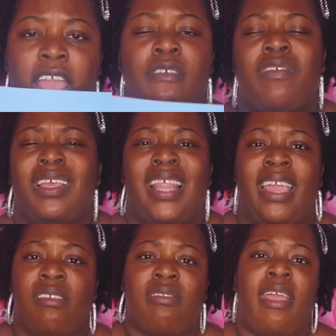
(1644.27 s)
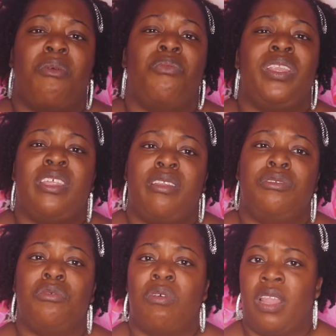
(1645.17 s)
I realized that we
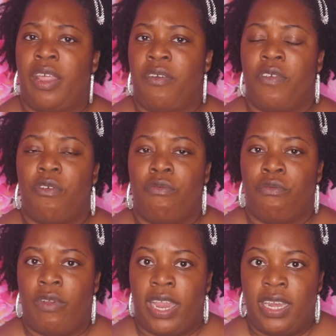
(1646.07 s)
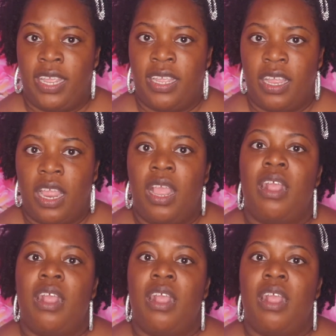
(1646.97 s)
didn't do a lot of writing